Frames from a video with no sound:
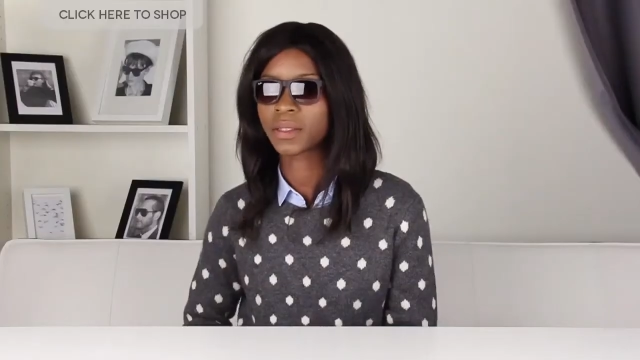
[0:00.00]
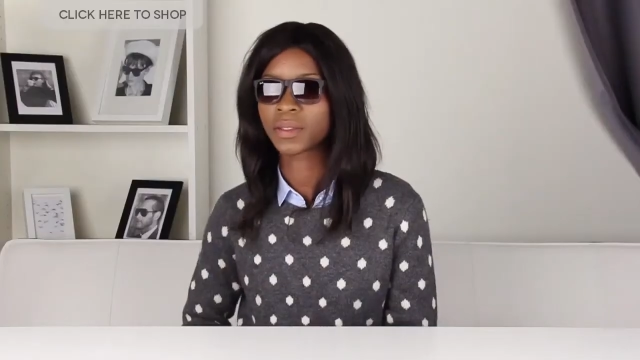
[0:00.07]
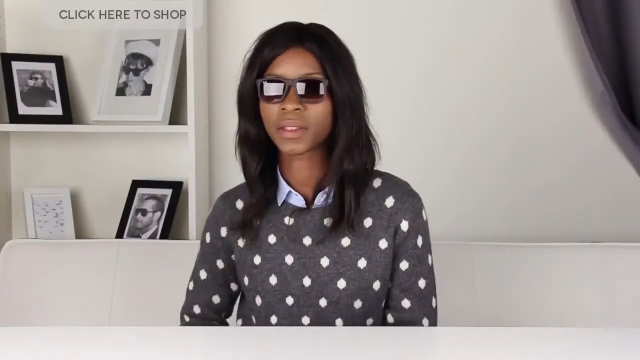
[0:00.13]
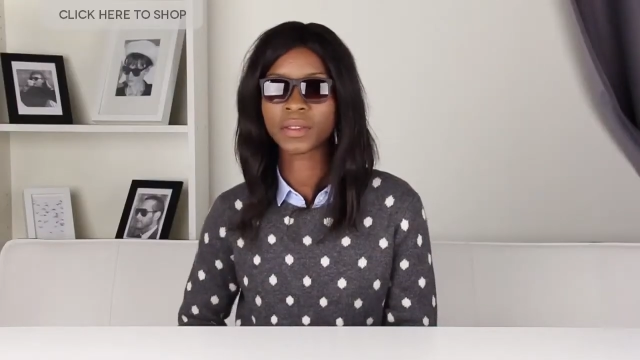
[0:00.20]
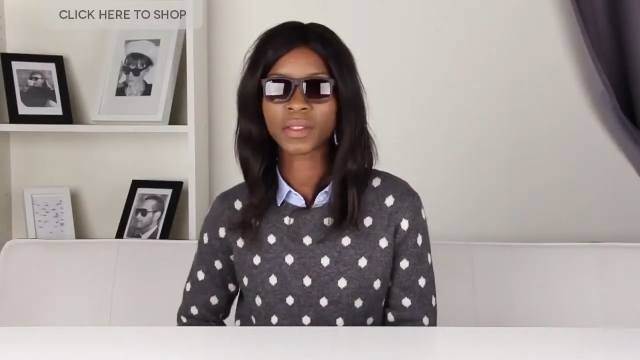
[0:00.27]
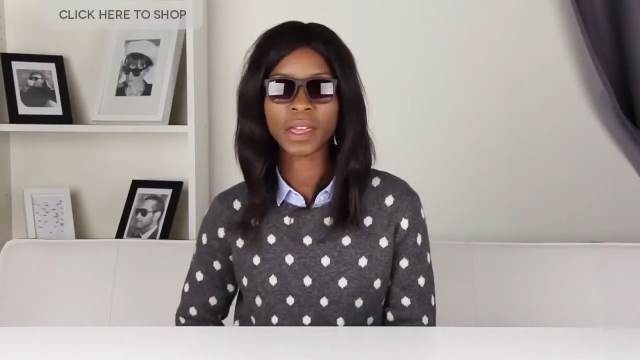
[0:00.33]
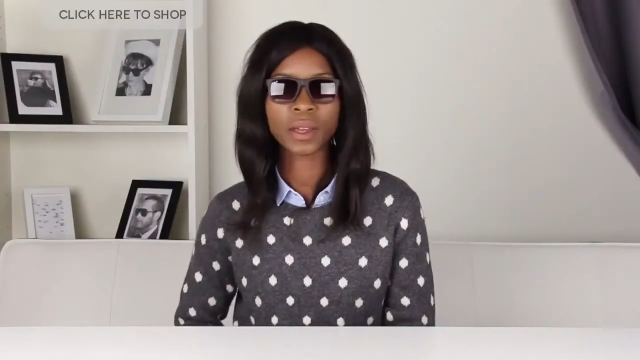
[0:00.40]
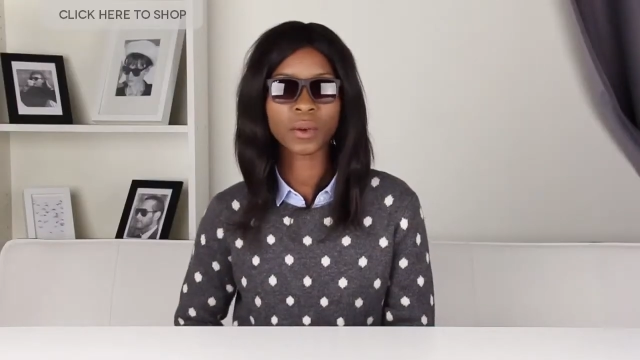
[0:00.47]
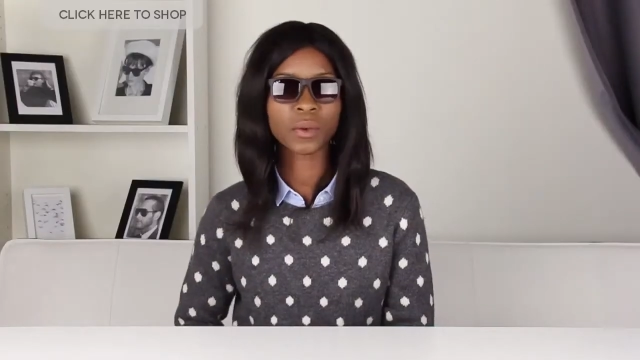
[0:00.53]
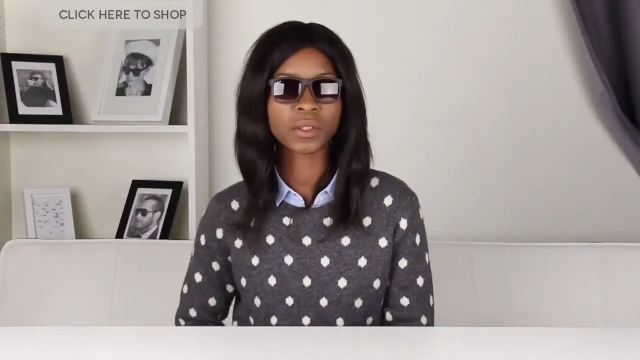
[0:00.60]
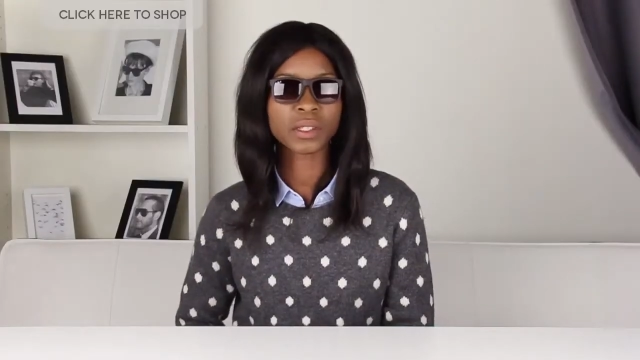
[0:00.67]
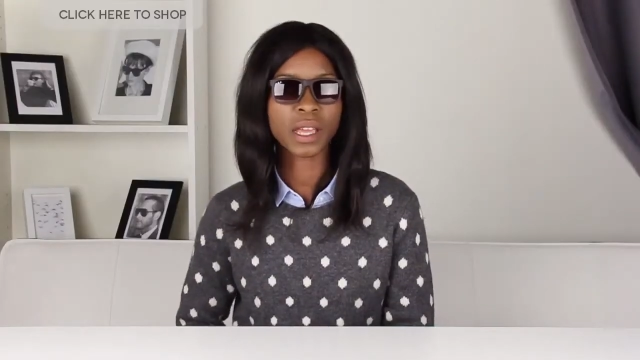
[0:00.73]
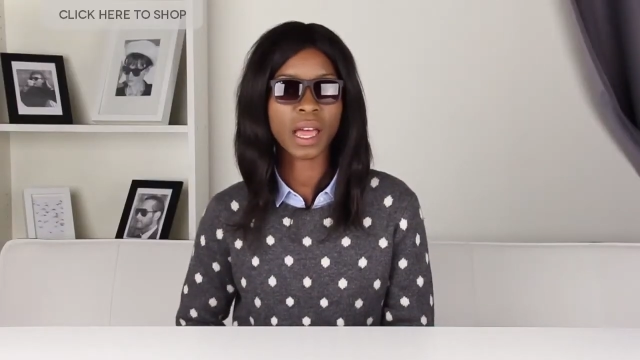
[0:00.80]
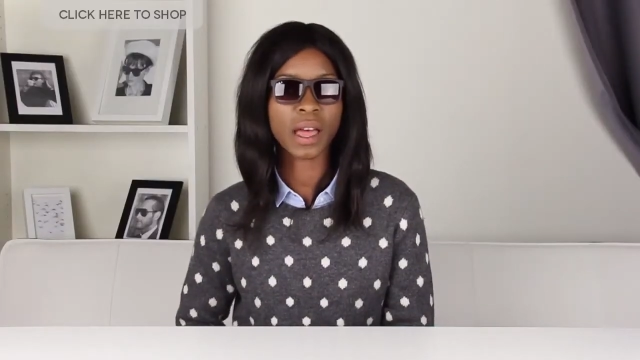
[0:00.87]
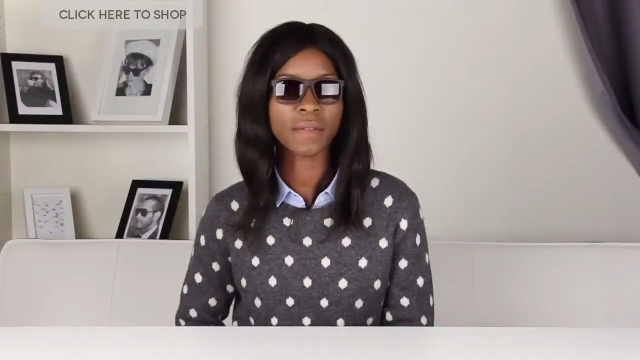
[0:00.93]
and then they
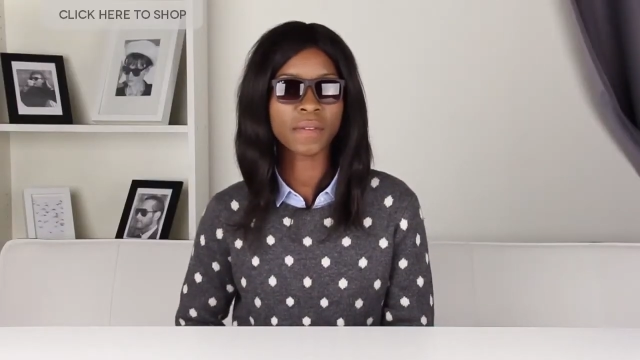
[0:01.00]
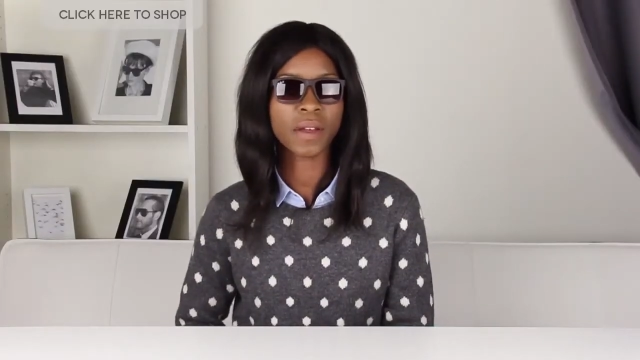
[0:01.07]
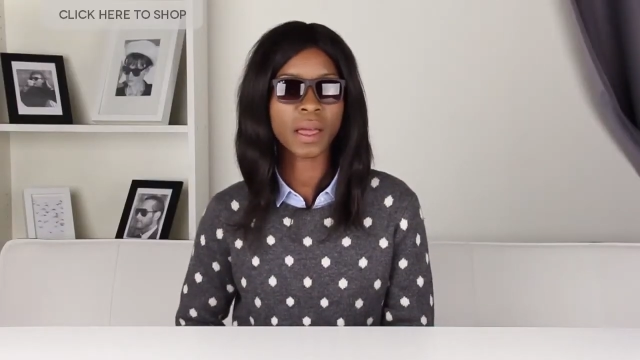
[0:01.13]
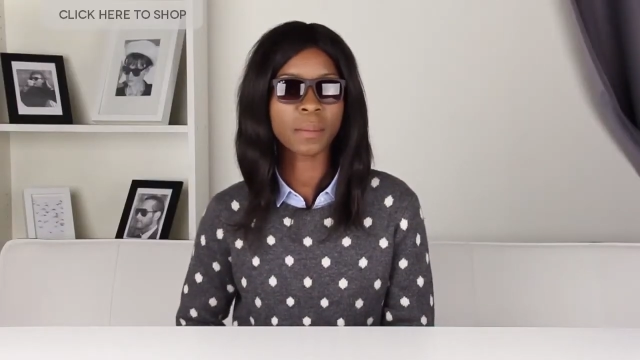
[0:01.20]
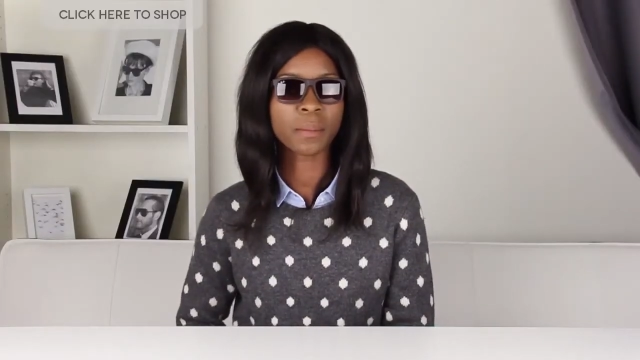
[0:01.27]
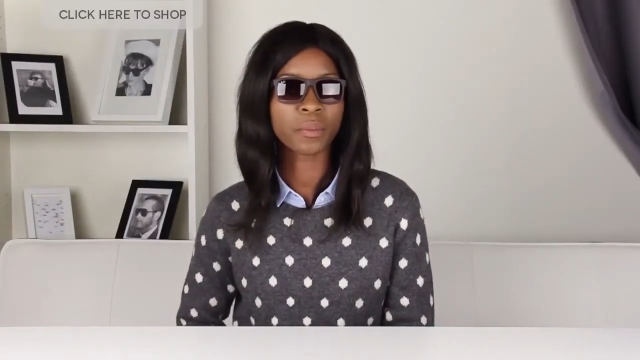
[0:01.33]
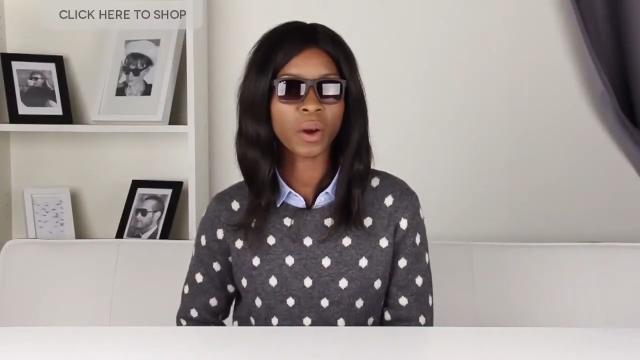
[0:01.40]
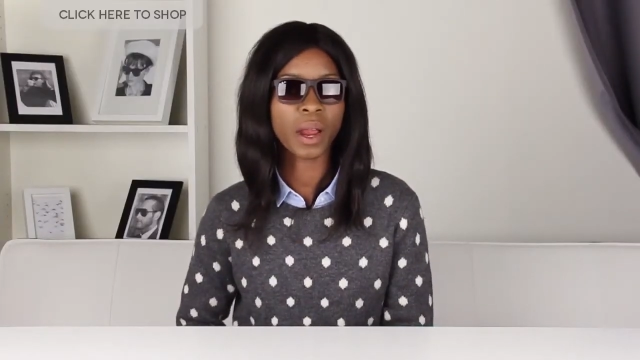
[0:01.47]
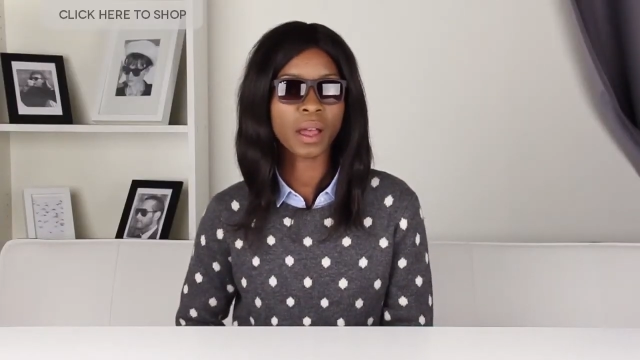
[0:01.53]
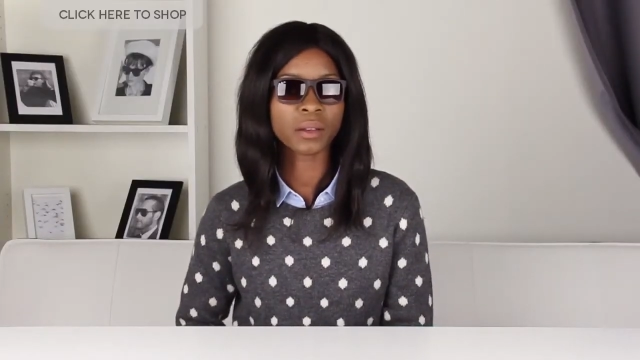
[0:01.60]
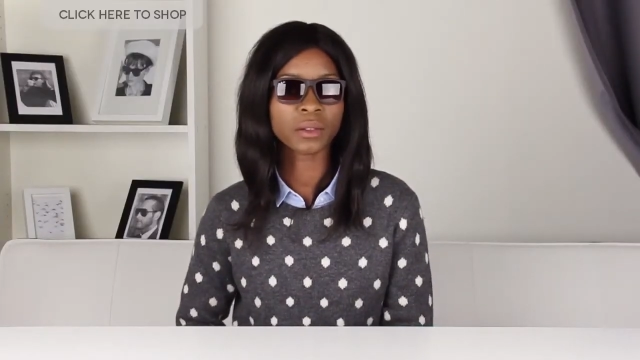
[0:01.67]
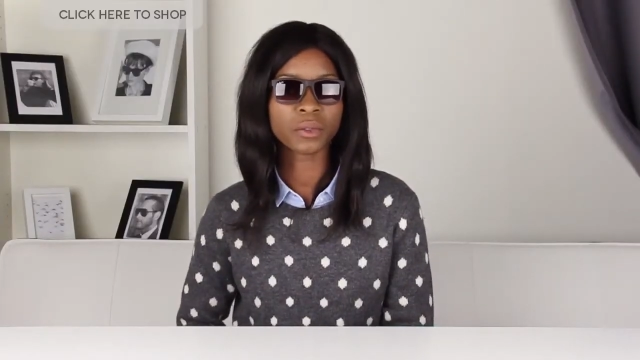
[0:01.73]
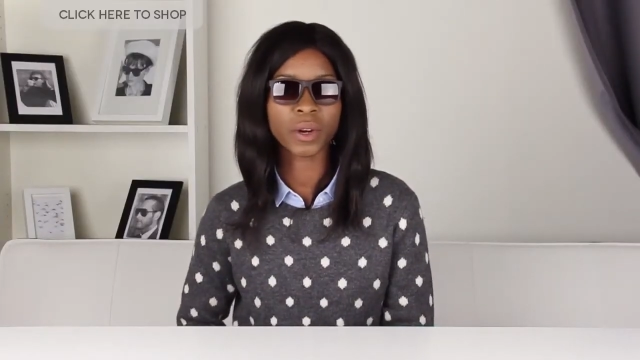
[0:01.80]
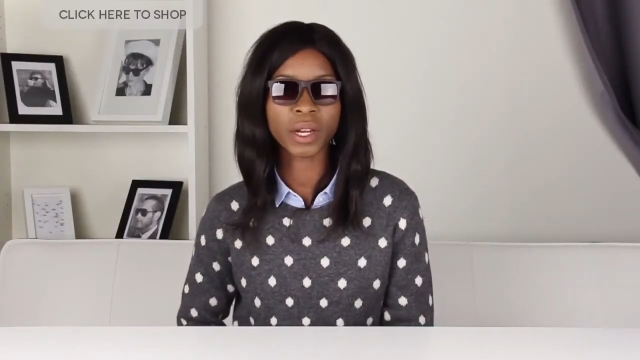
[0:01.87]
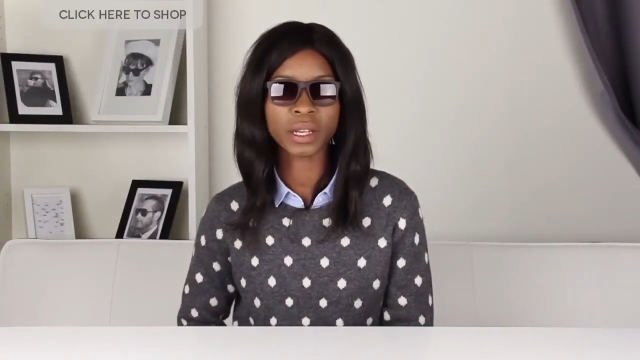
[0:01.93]
also have
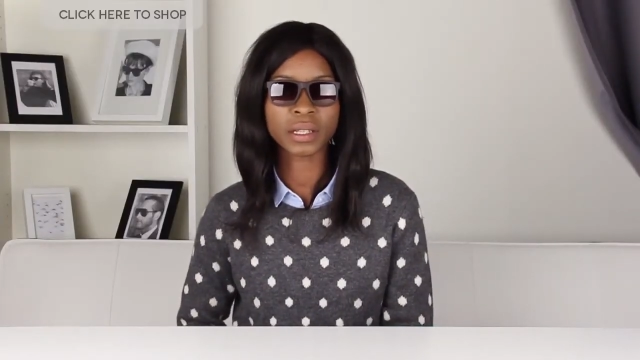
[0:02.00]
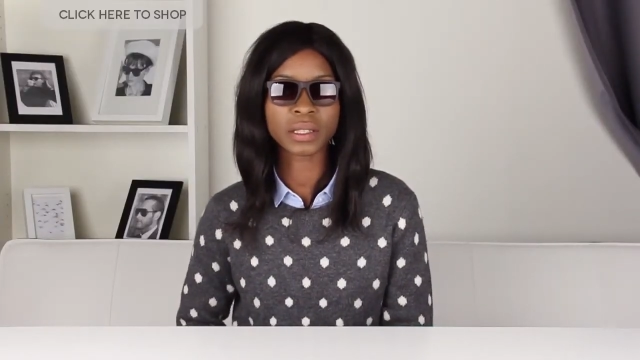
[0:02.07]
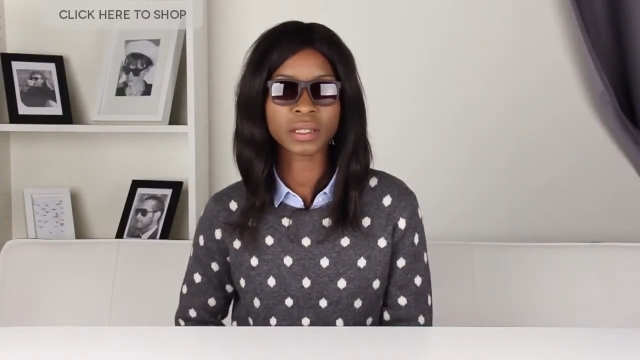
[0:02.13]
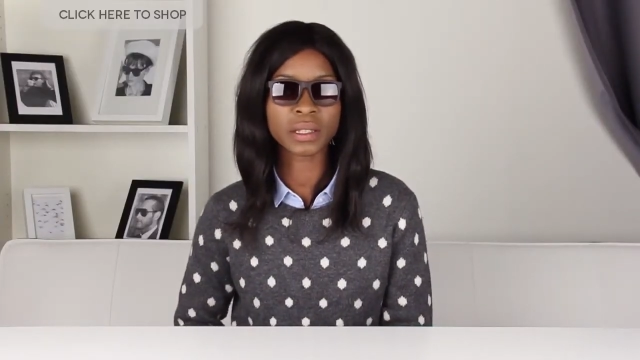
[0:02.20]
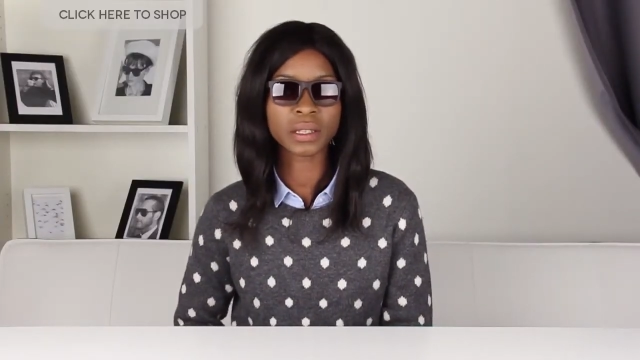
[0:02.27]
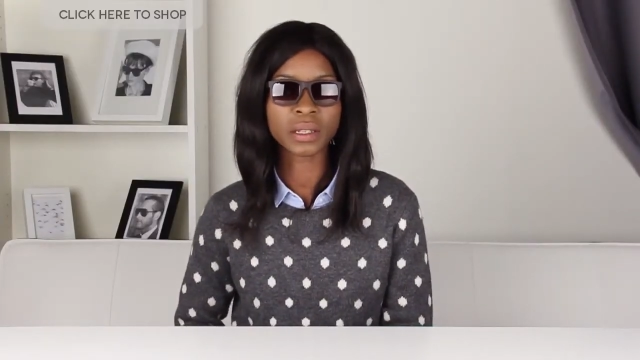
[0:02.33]
brown graded